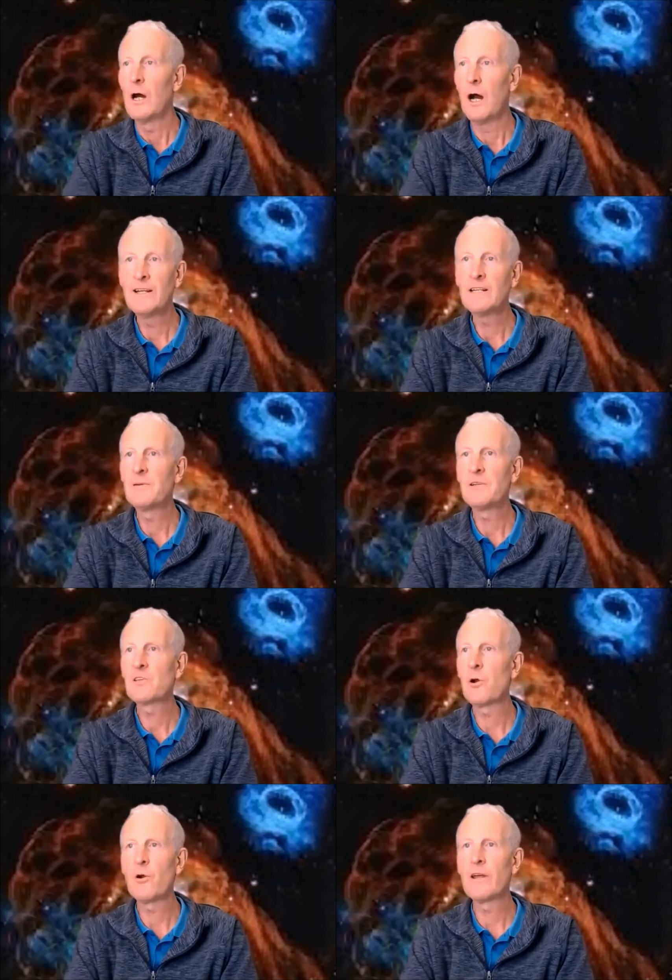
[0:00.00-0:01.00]
I need to be
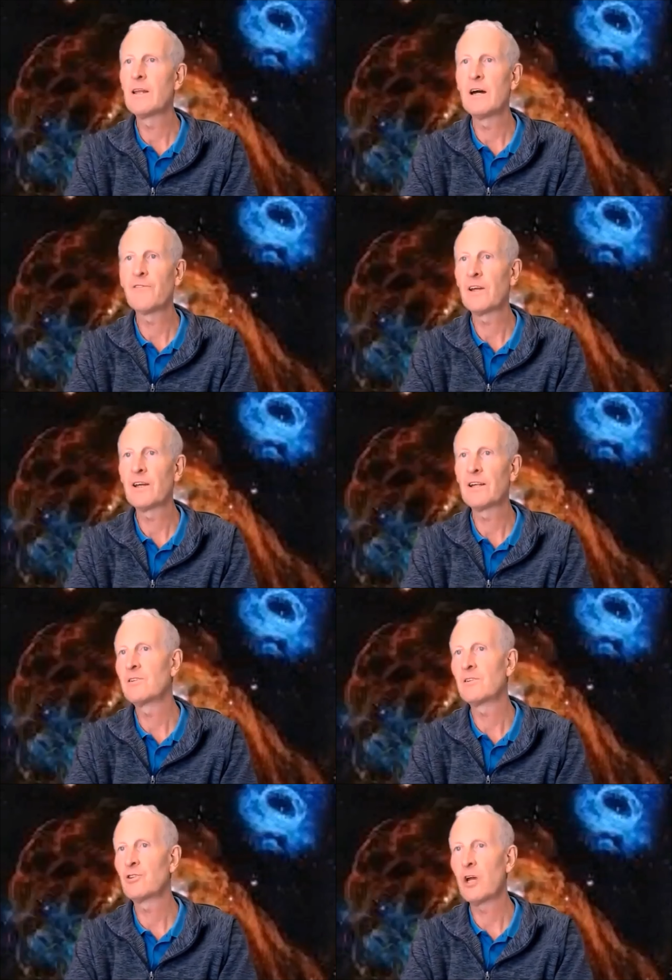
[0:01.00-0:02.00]
sorry enough and I
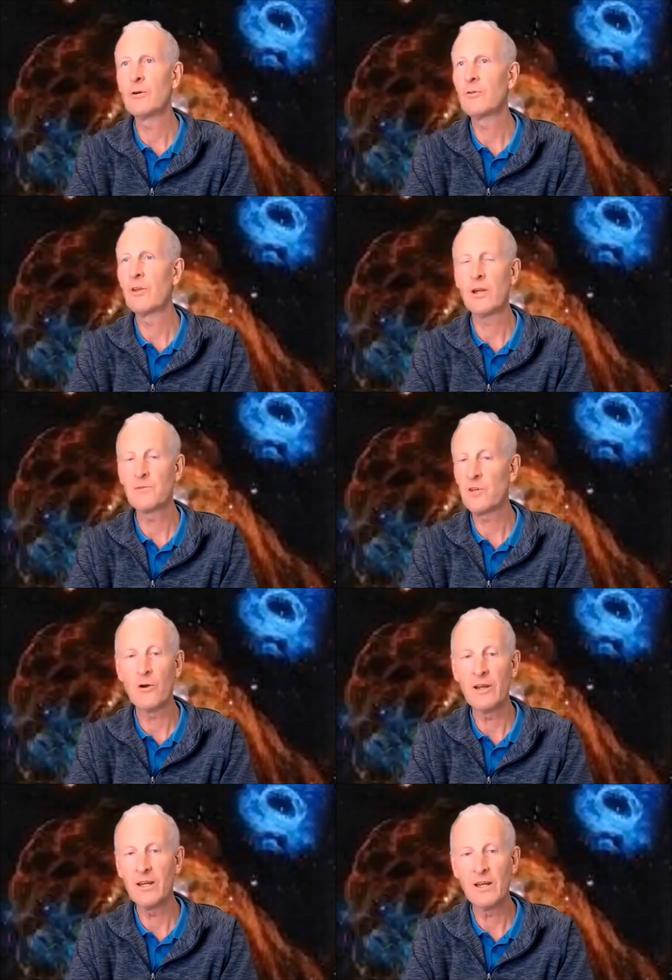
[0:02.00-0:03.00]
need to show that I'm
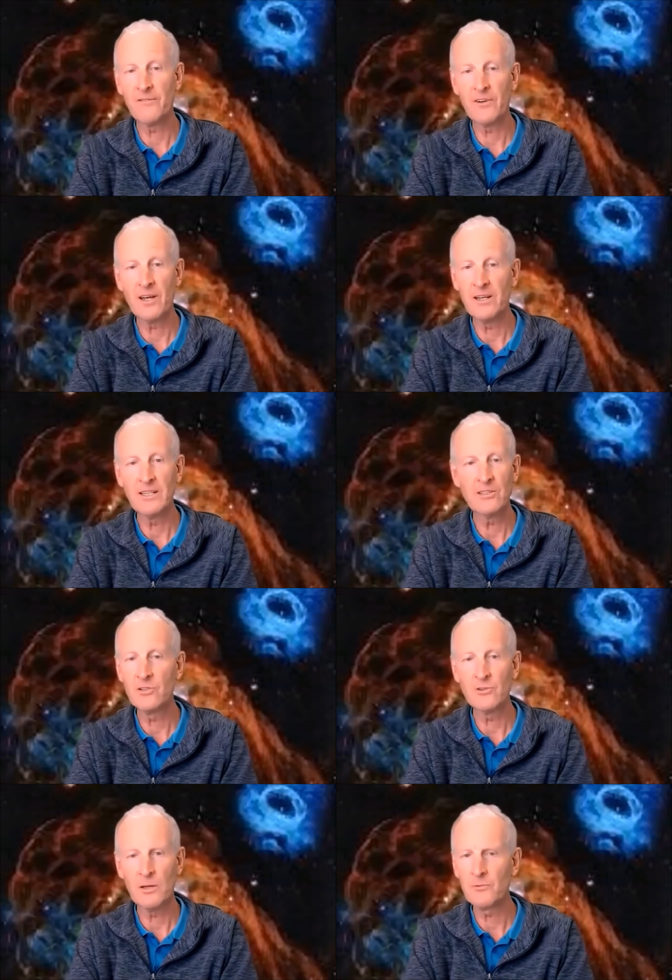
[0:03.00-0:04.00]
sorry enough and I need to
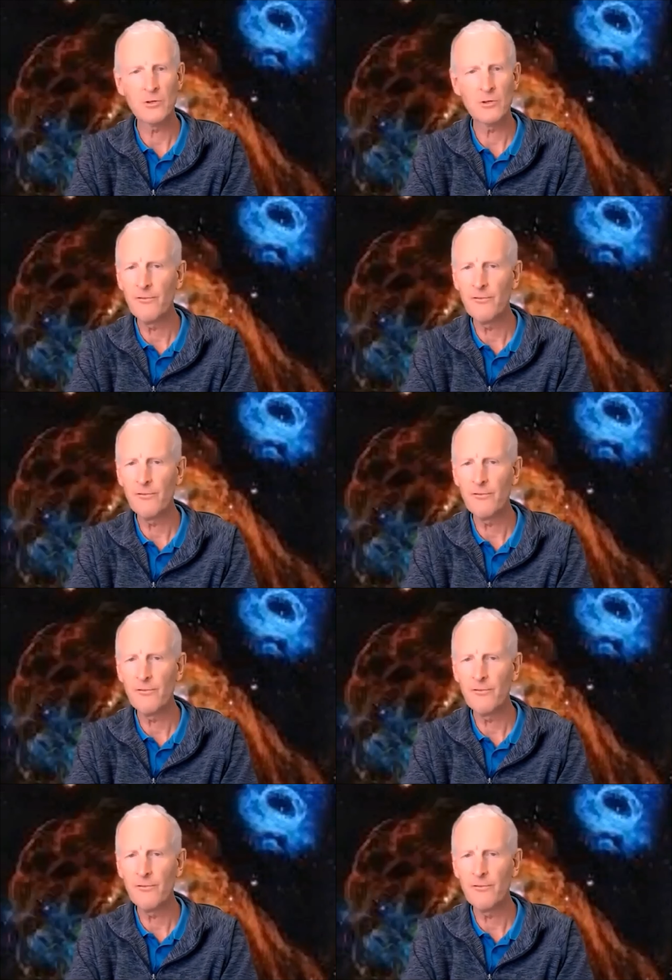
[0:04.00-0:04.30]
do some sort of